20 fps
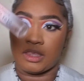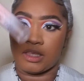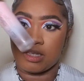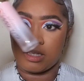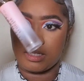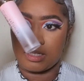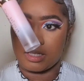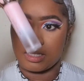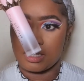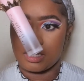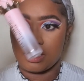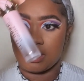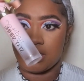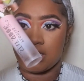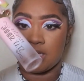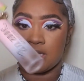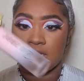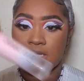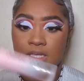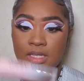this
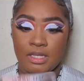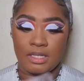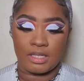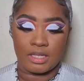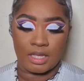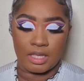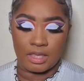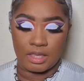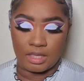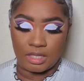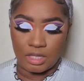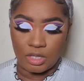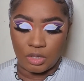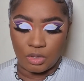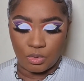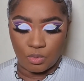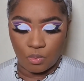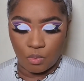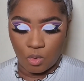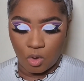is
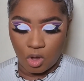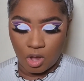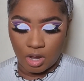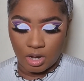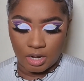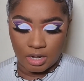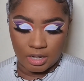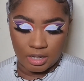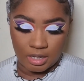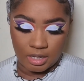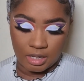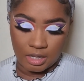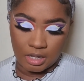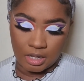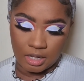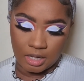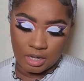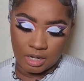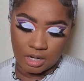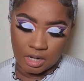the one
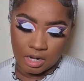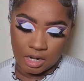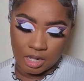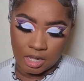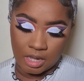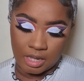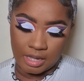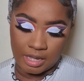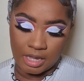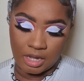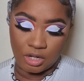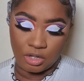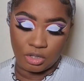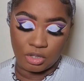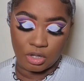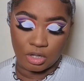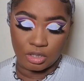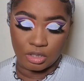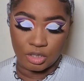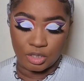in
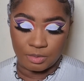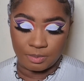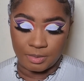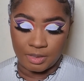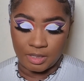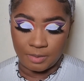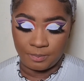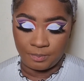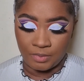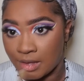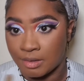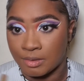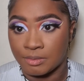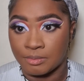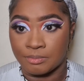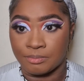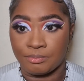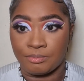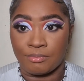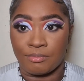Indulge Me.
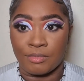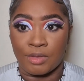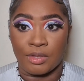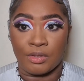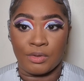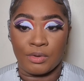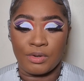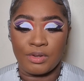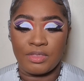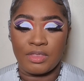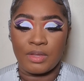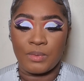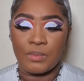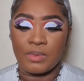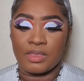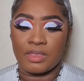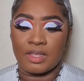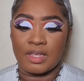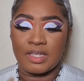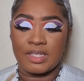The only thing
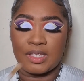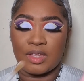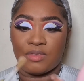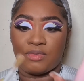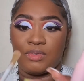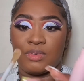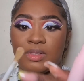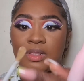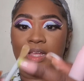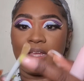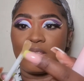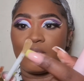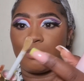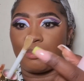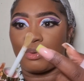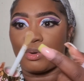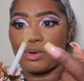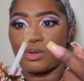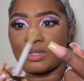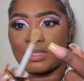with this, I feel like the
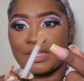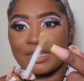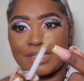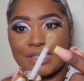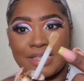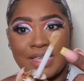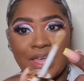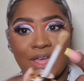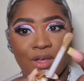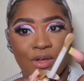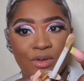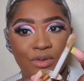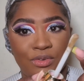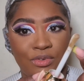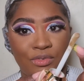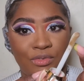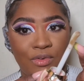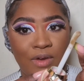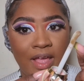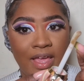product is held
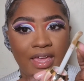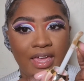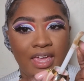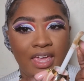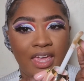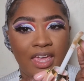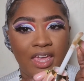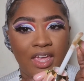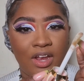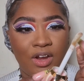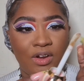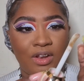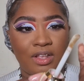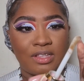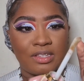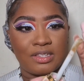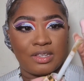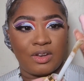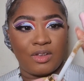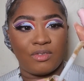right here
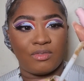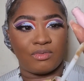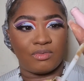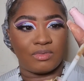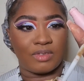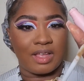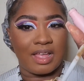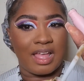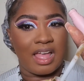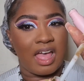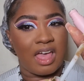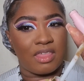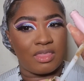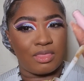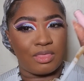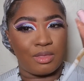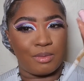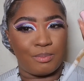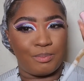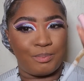instead of at
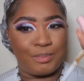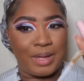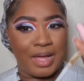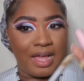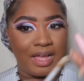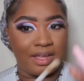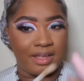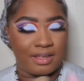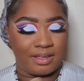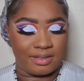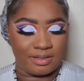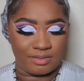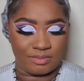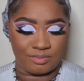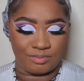the back.